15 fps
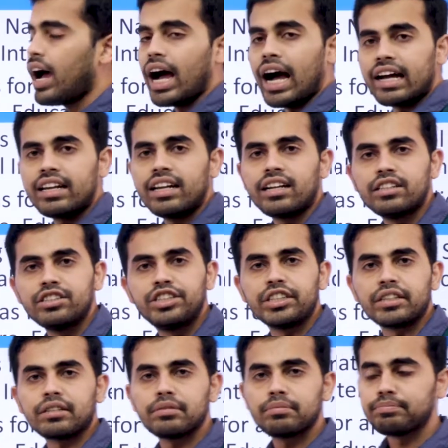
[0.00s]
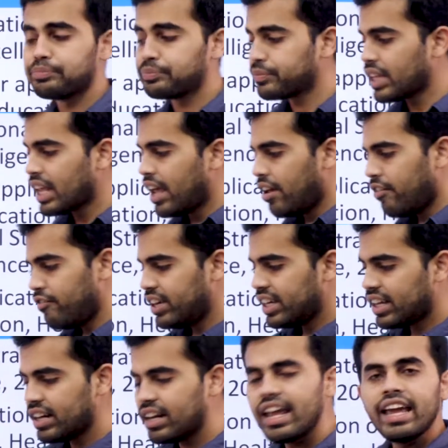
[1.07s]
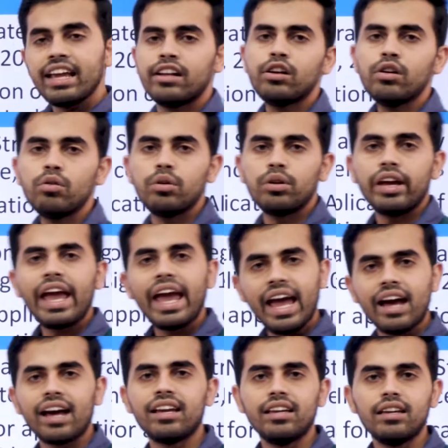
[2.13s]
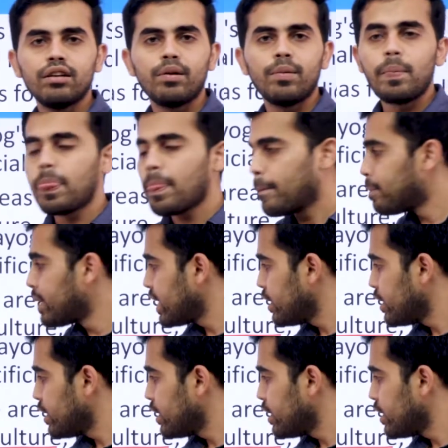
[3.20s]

agriculture. We can include AI by